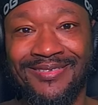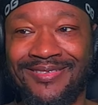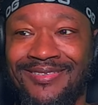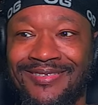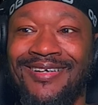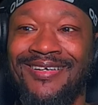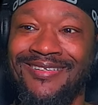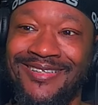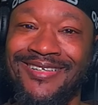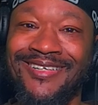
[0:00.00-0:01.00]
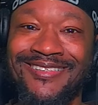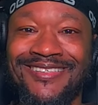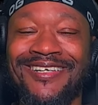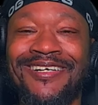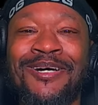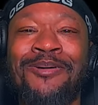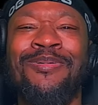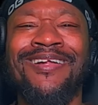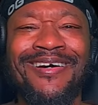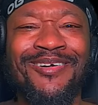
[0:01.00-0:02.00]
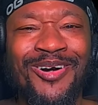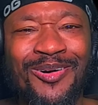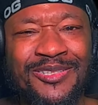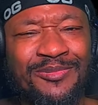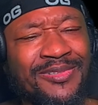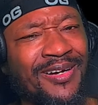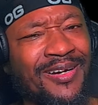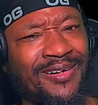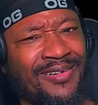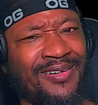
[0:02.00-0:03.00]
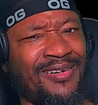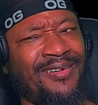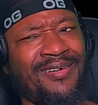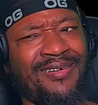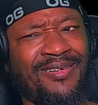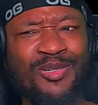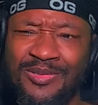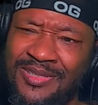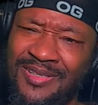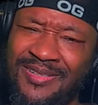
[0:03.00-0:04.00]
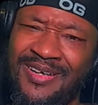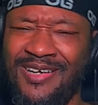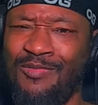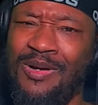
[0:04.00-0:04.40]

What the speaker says: She's like, yeah, I see that. But later on, she was like, you was looking at that